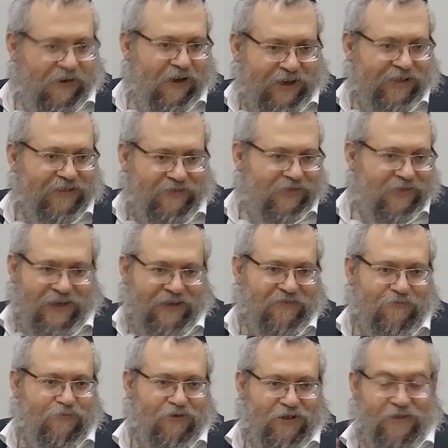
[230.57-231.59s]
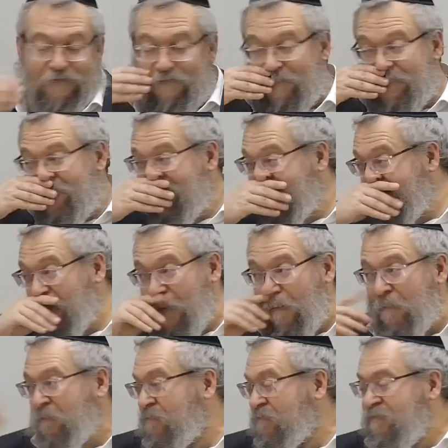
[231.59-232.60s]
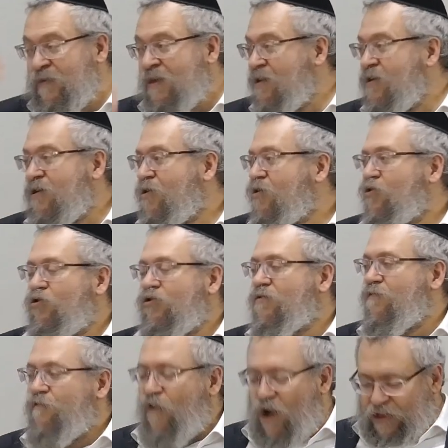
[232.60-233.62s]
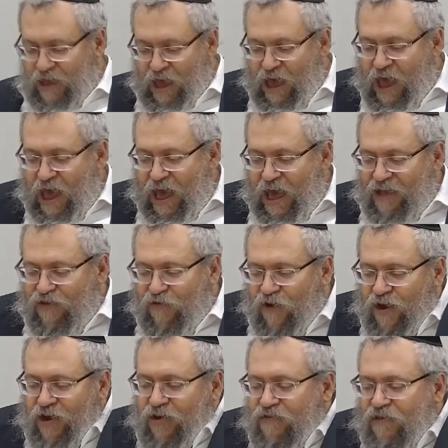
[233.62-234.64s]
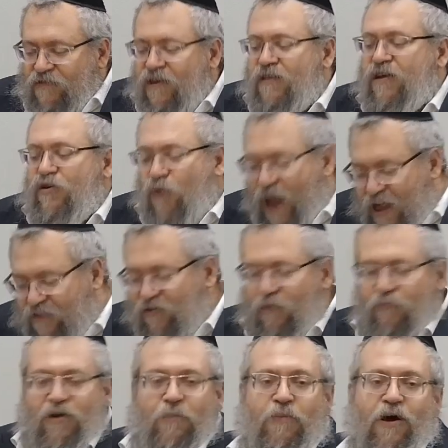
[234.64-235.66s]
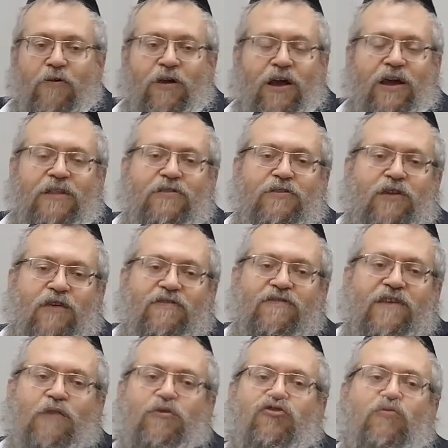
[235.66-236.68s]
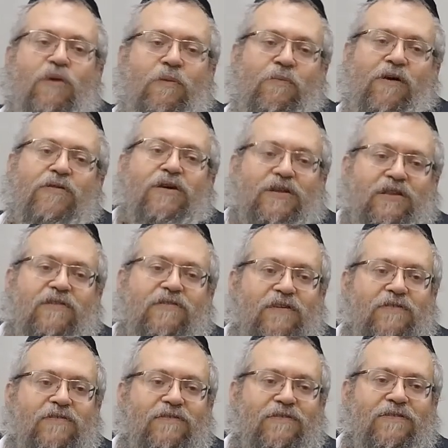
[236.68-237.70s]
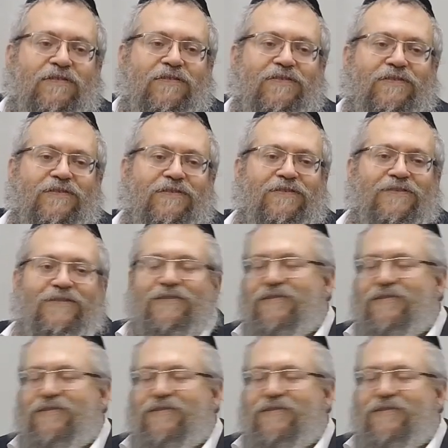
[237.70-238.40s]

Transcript: these big two courts became unified. Anyways. Songs. God and I select.